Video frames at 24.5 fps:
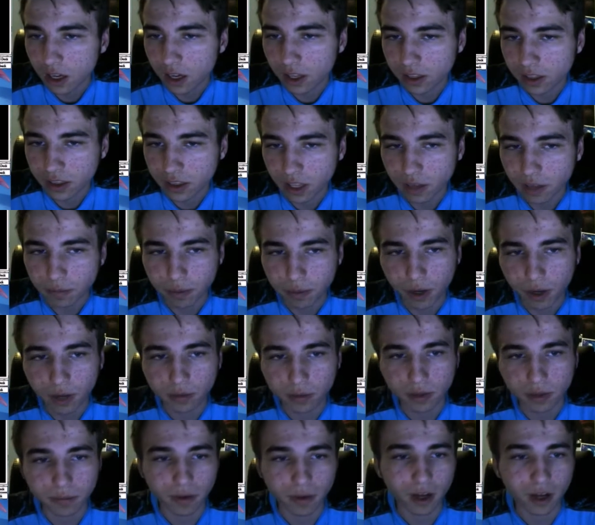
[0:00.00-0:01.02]
Then probably
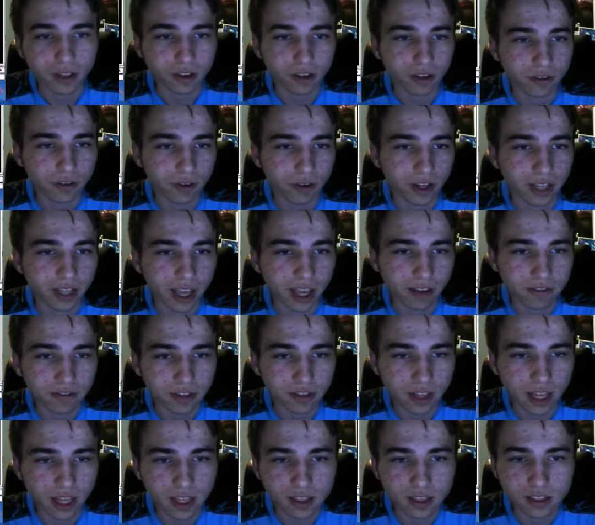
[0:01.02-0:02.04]
Monarch right after
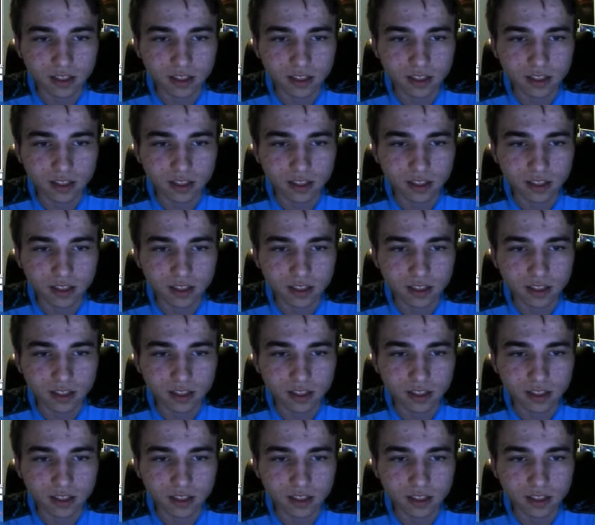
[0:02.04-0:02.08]
that,